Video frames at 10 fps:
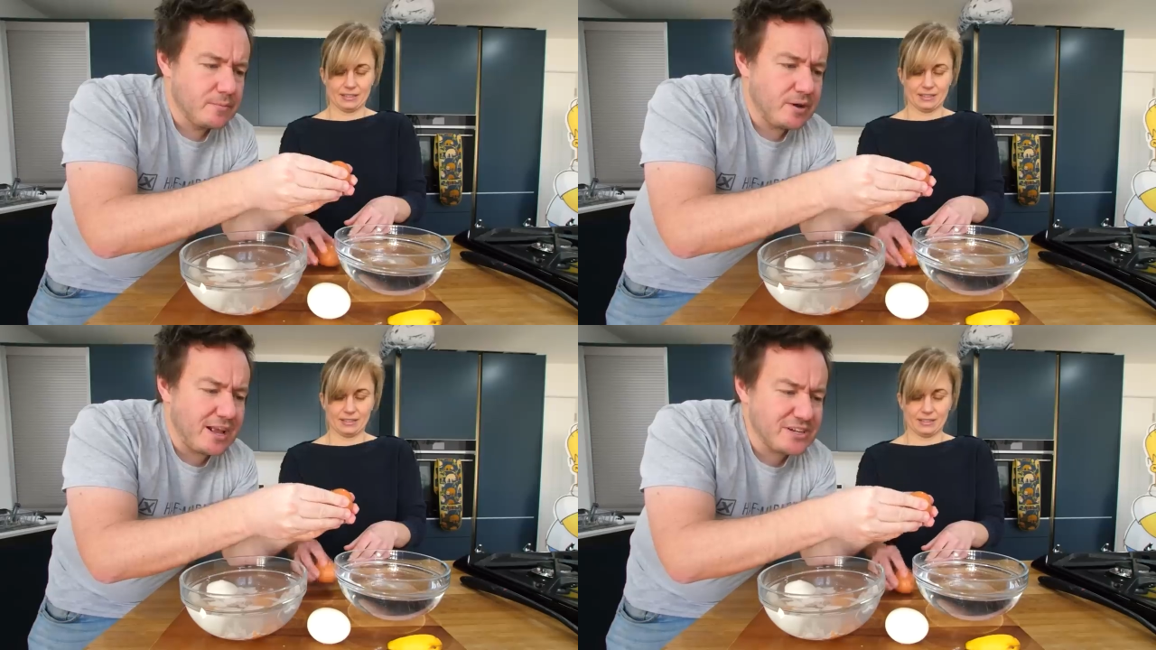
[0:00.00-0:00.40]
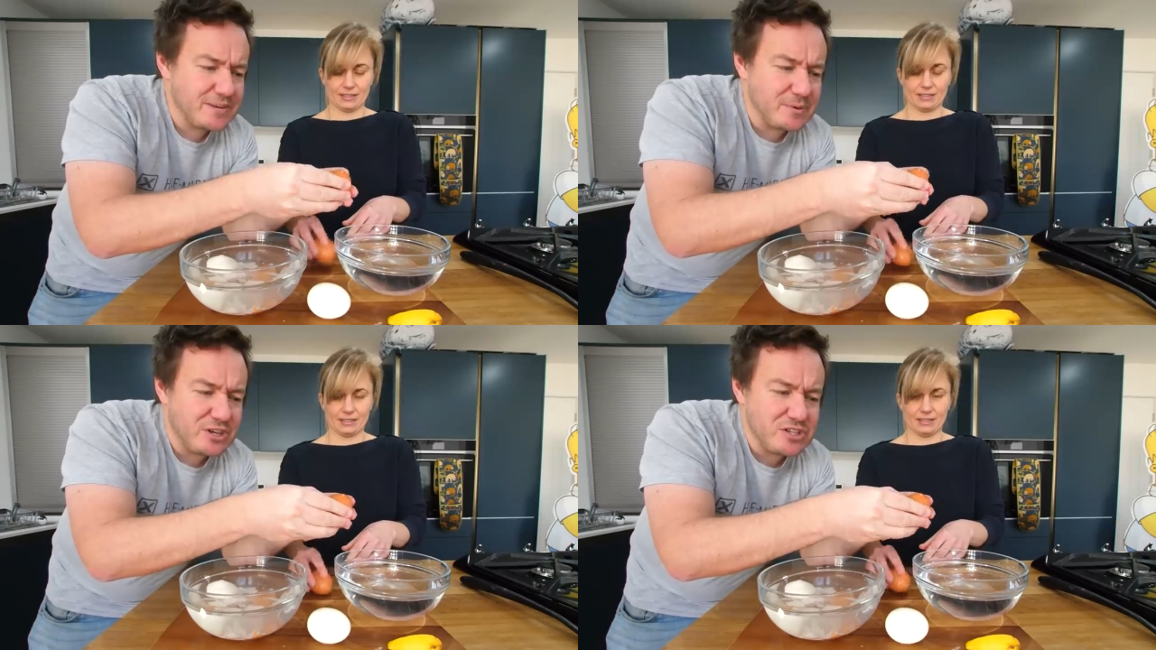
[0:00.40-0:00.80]
Speaker 1: But
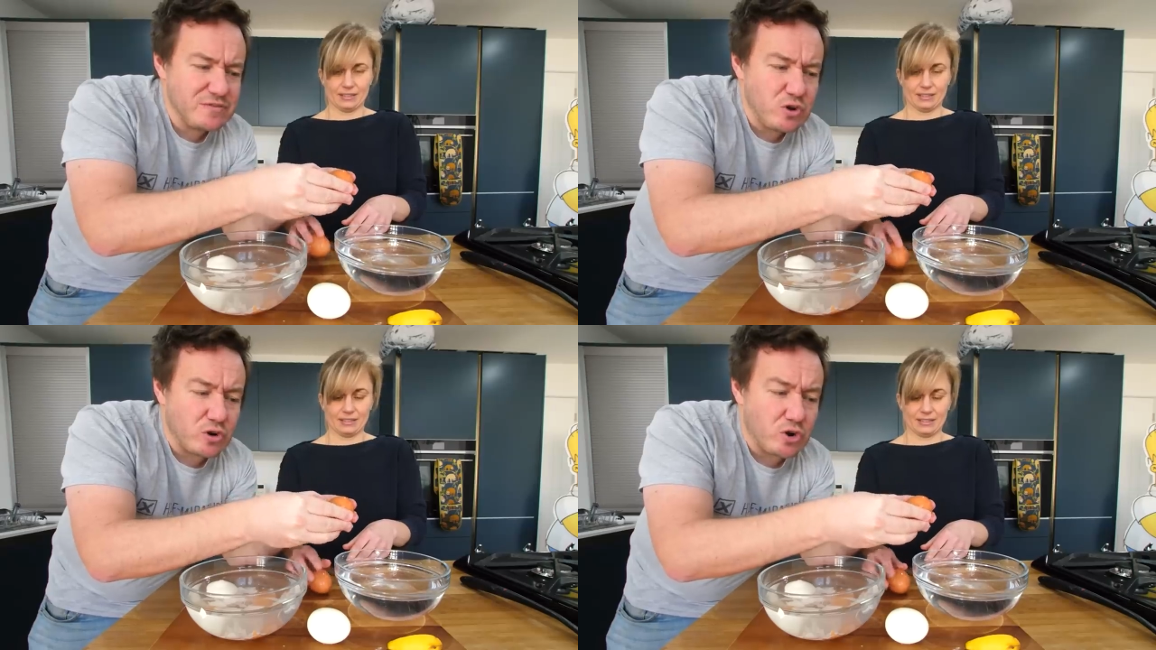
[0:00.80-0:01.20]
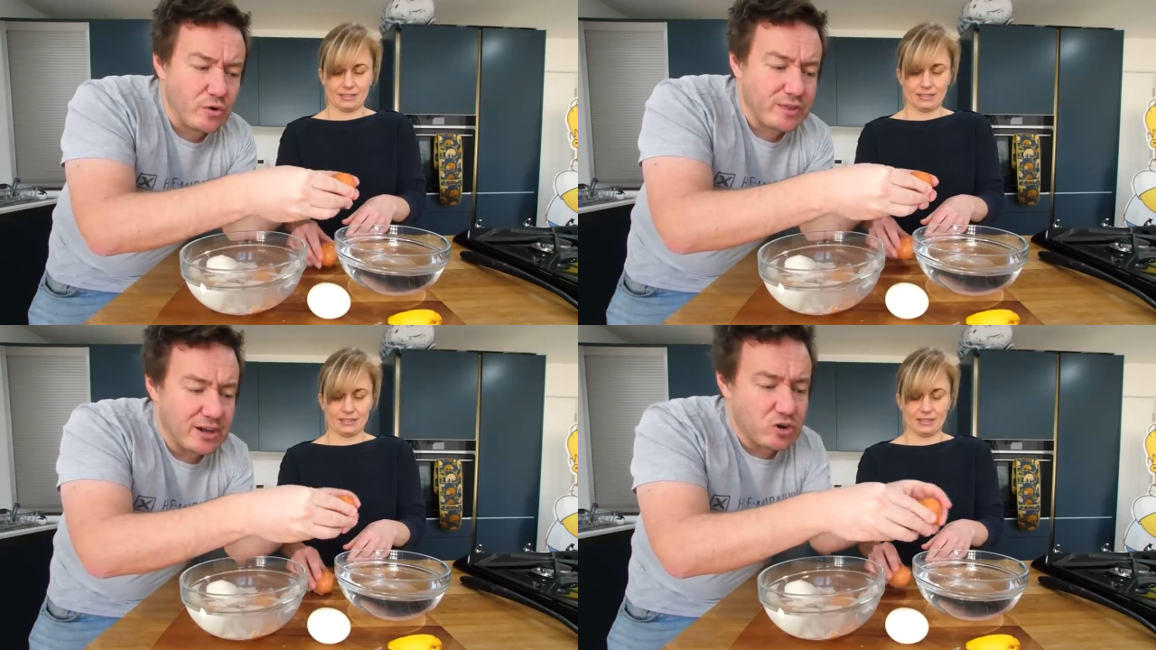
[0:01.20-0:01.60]
actually, because you've not
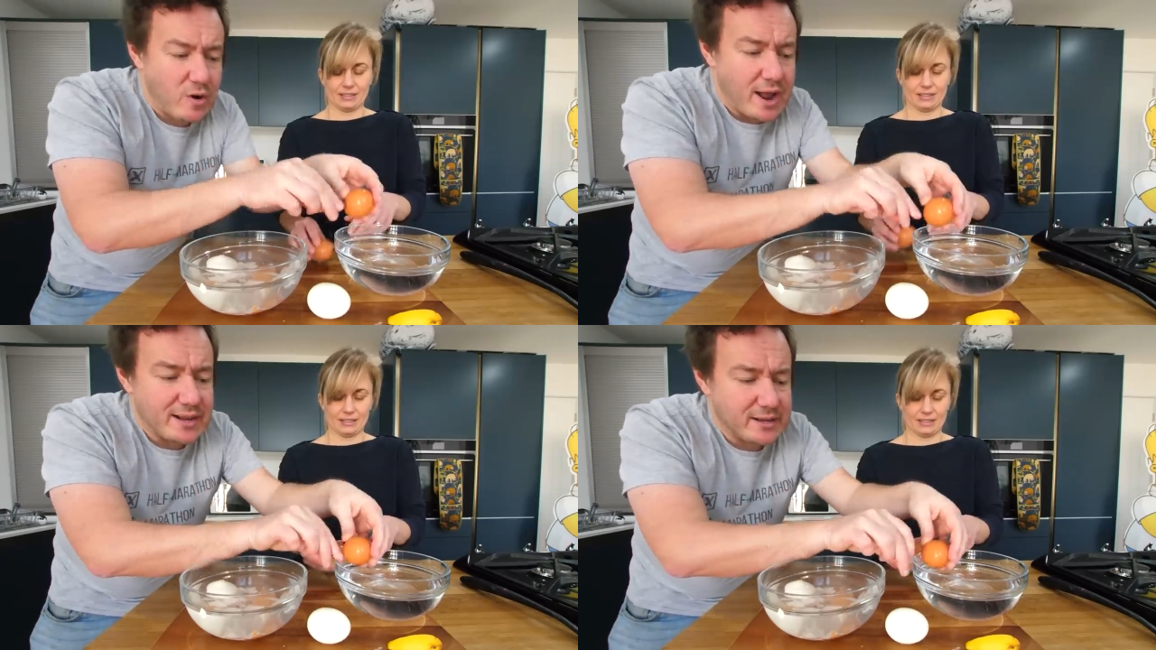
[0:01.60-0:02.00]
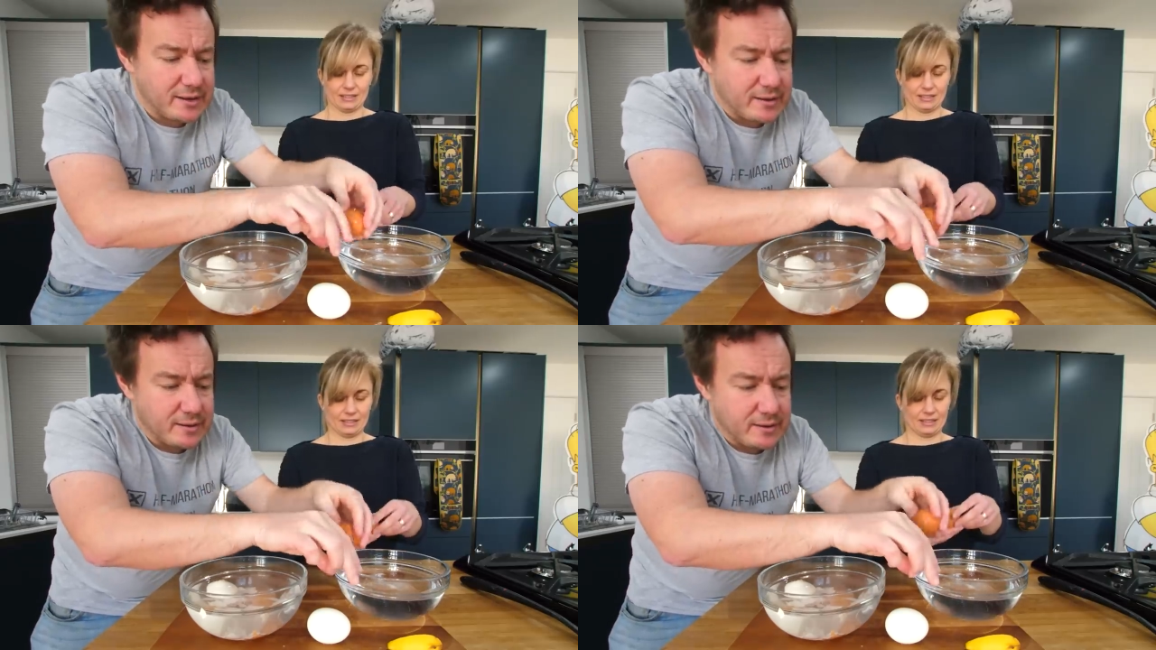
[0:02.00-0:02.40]
got that
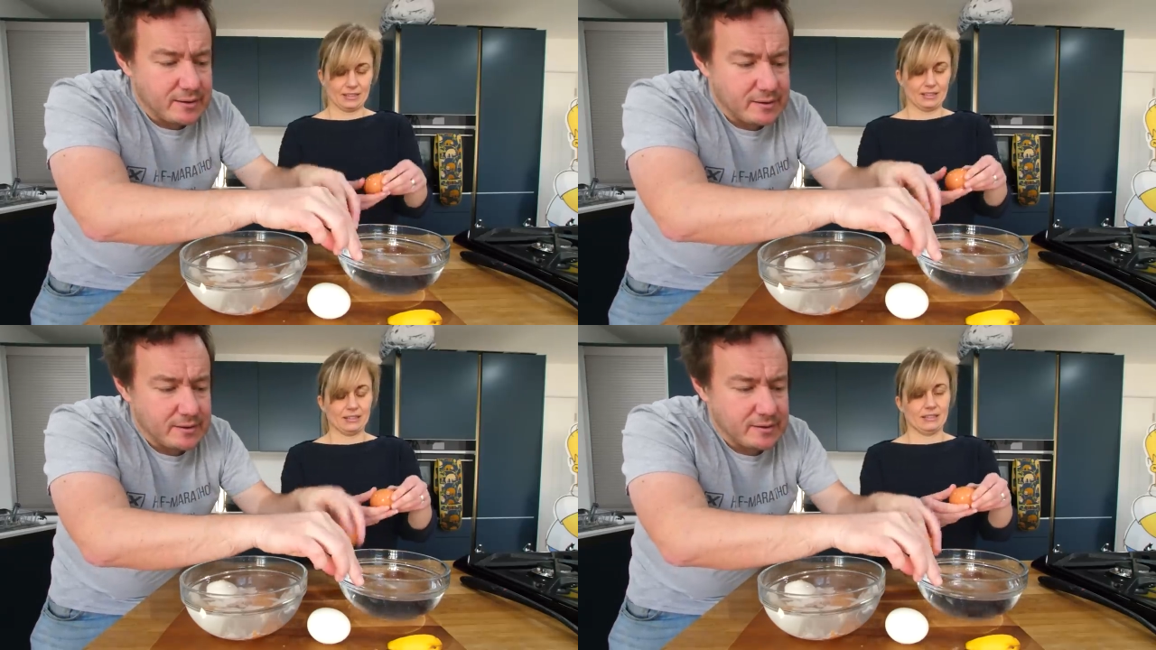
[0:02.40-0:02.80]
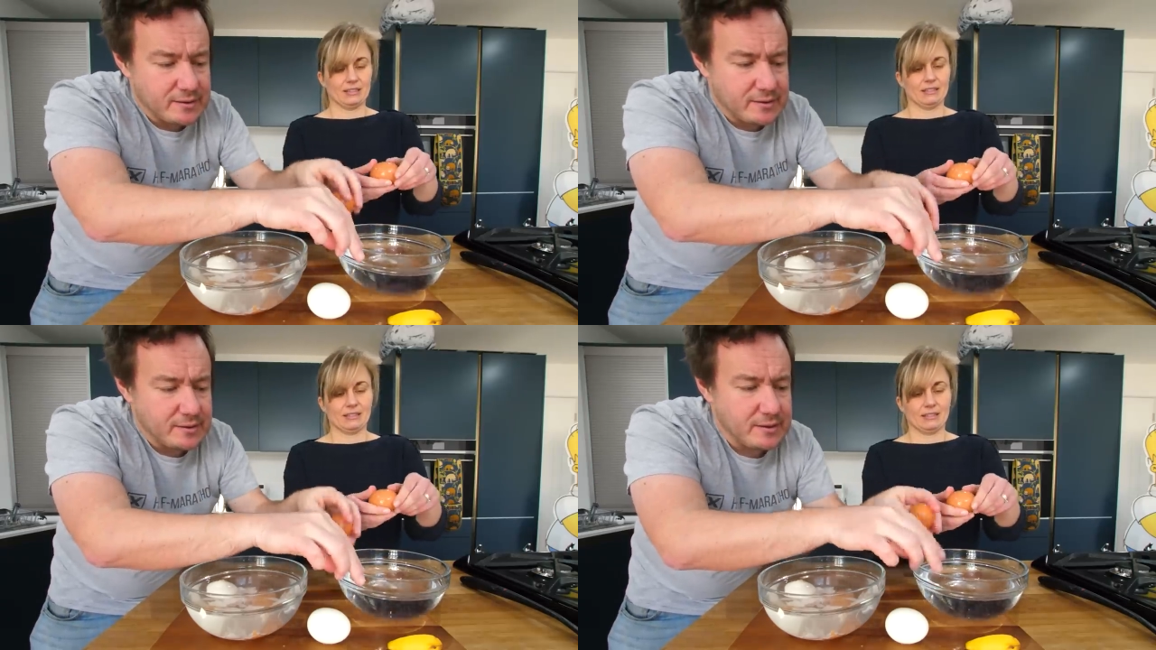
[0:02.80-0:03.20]
crack,
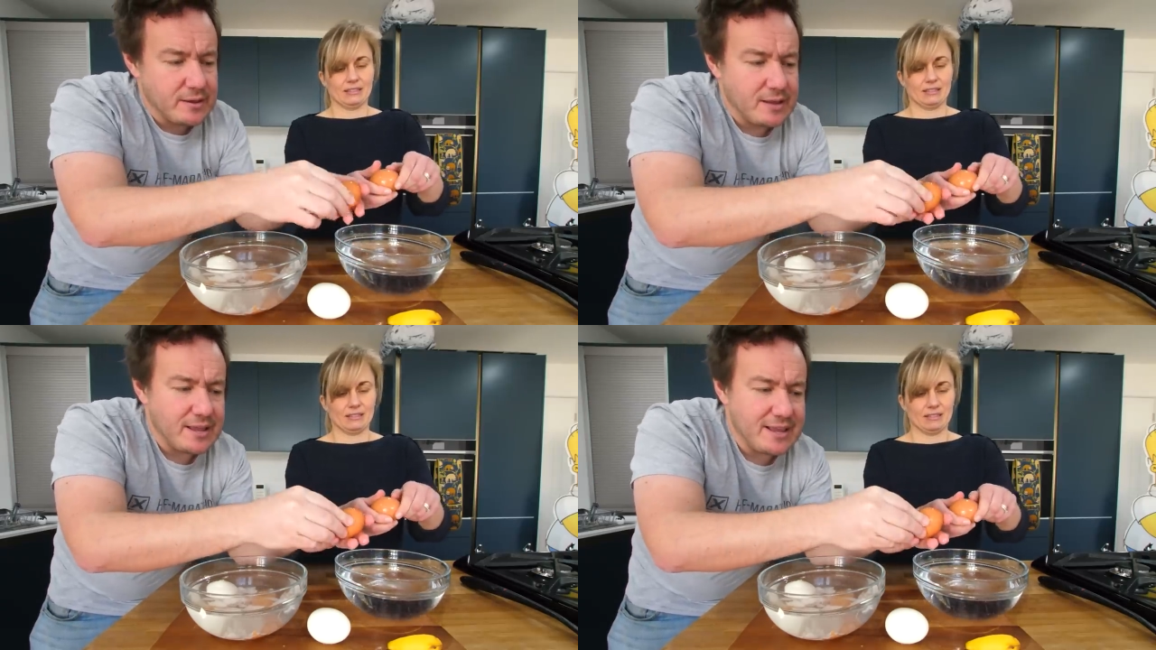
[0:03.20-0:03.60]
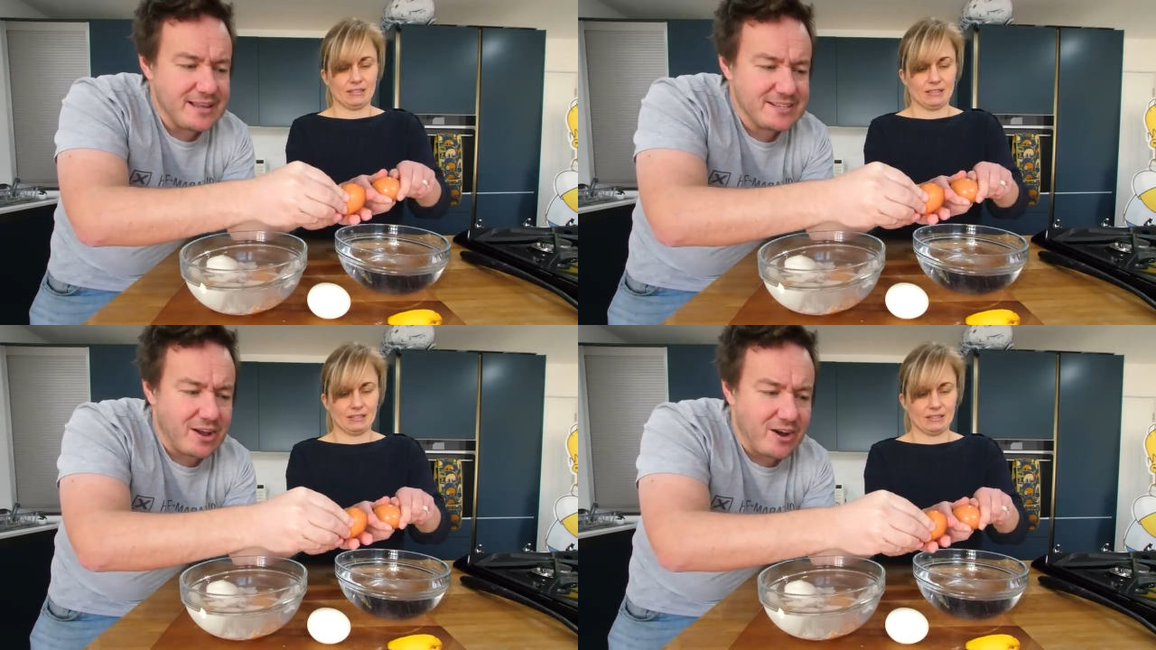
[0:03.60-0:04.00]

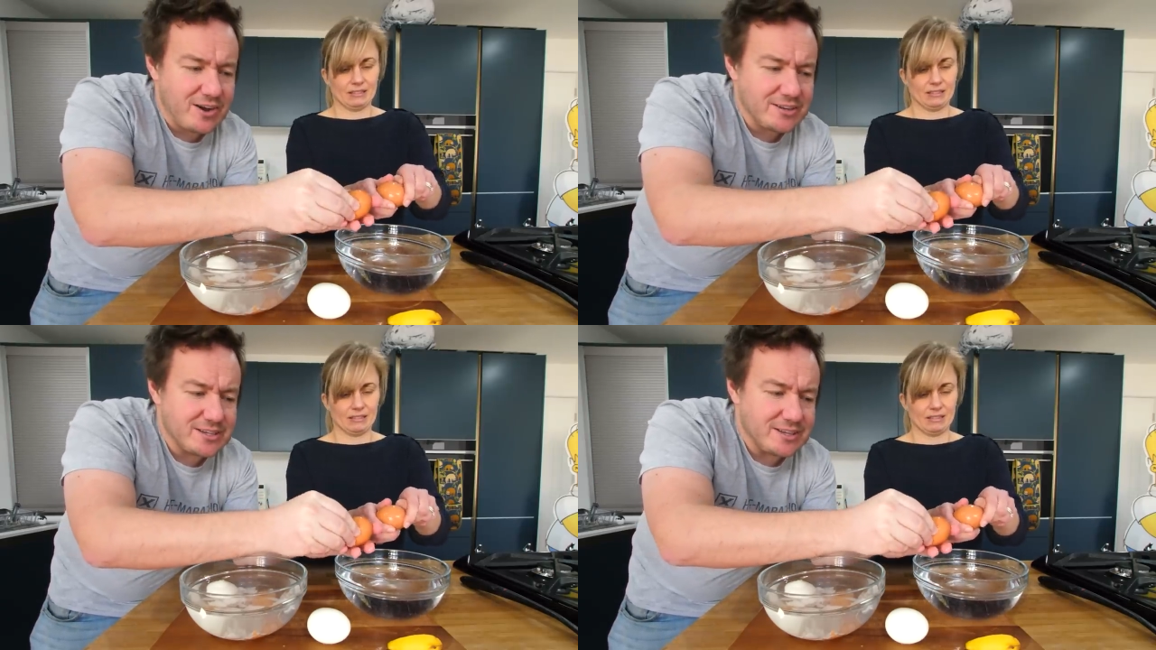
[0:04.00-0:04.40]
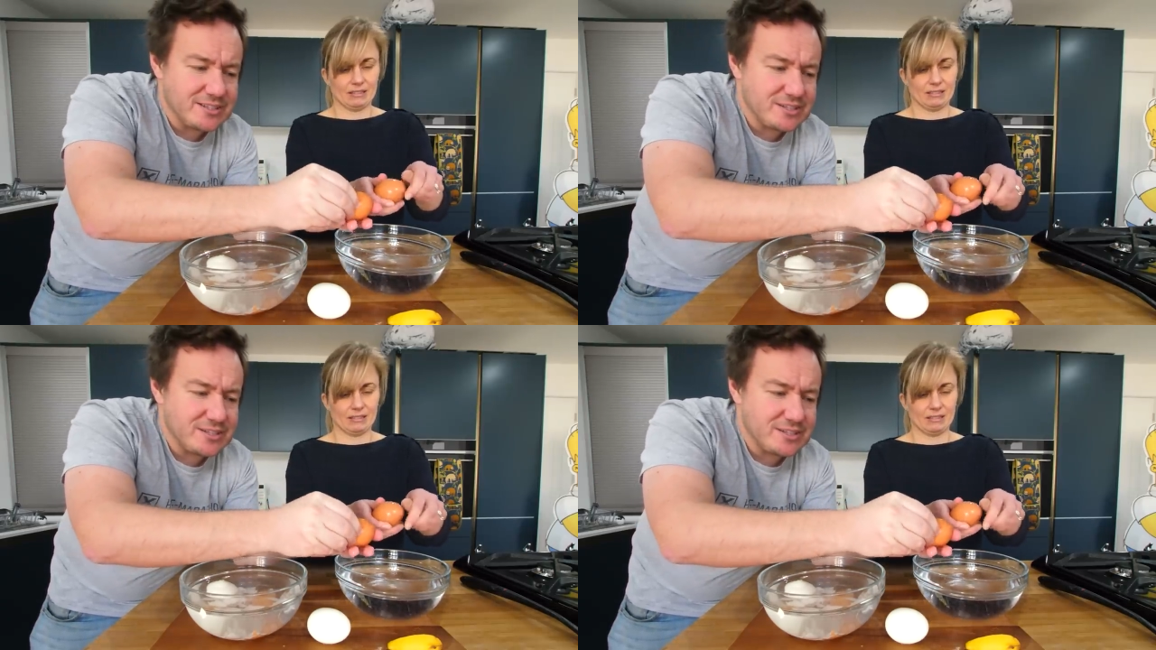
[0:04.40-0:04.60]
it is harder